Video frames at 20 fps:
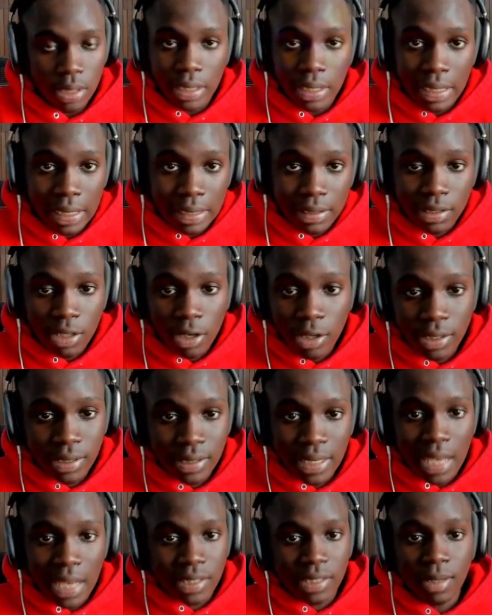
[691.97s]
It's literally just
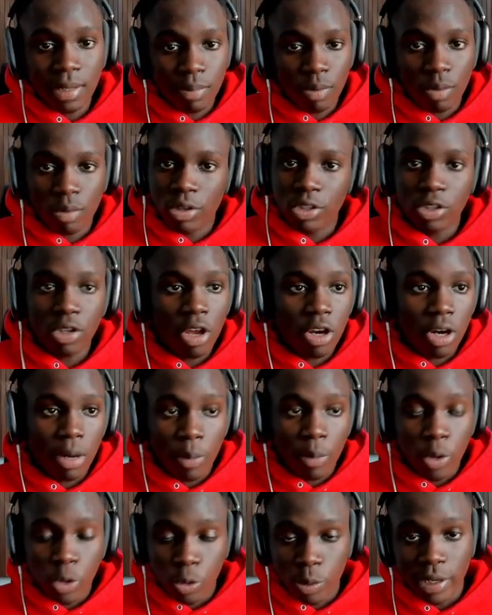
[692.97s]
that simple. It's all
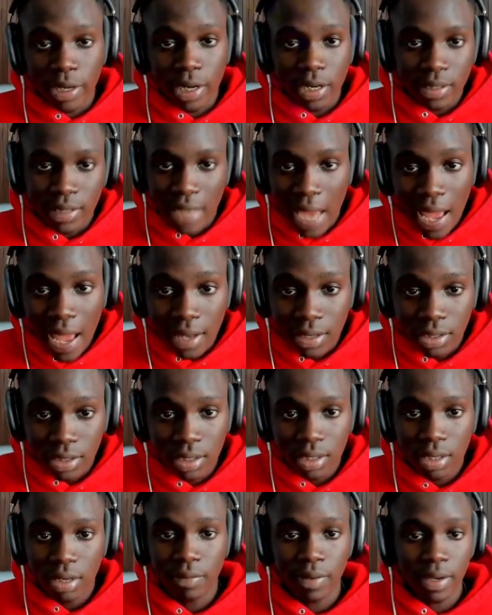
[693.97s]
numbers when you get into ads.
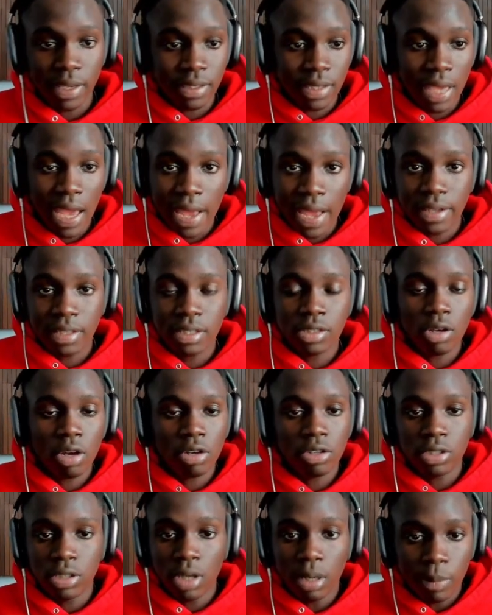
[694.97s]
If you get into ads, it's all
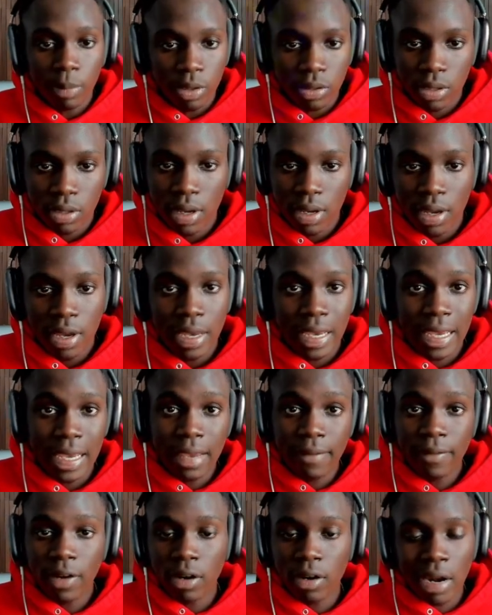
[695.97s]
just numbers.
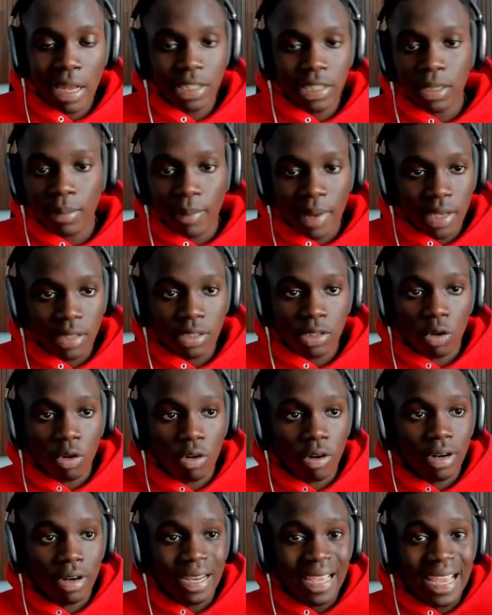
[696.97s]
Even on SMS
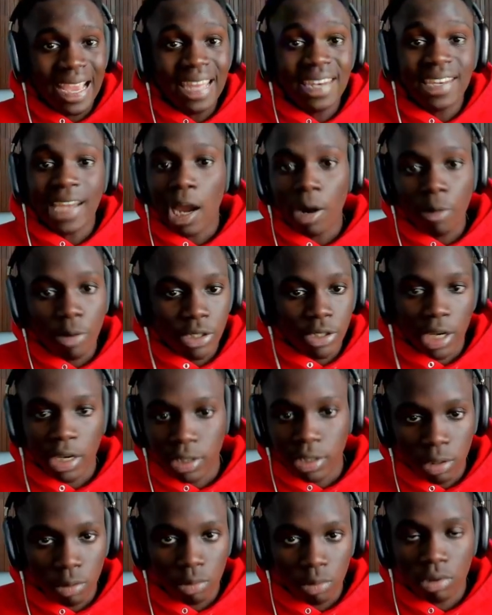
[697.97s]
or any outreach that you
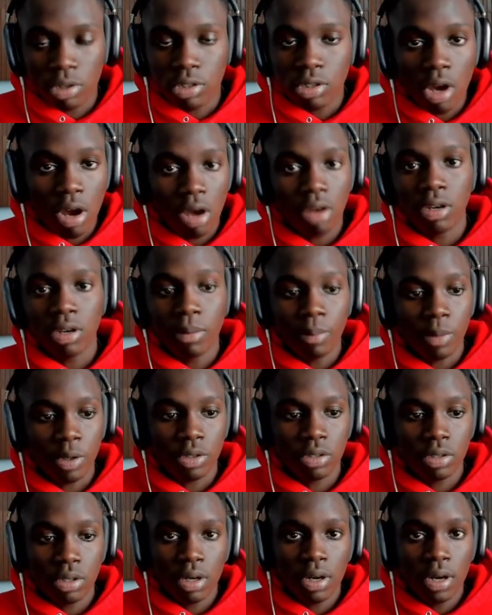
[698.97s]
do, it's all
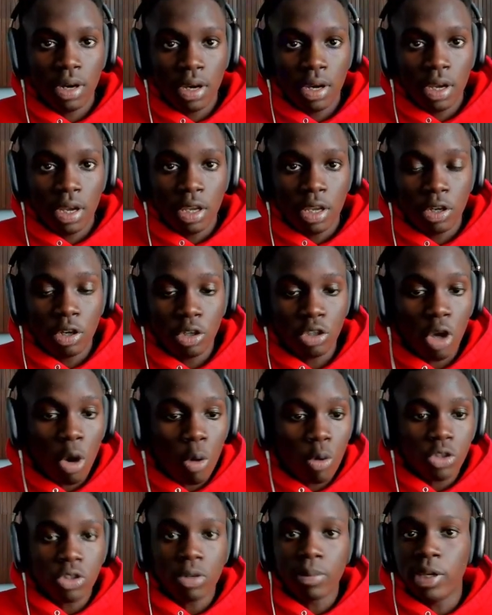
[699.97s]
numbers. There's
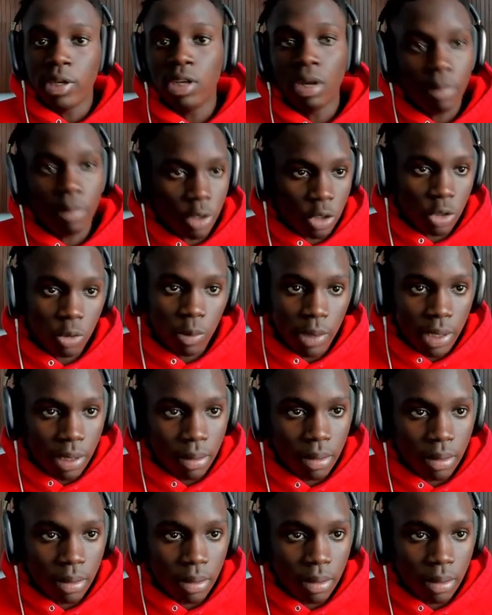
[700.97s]
always going to be a number to it.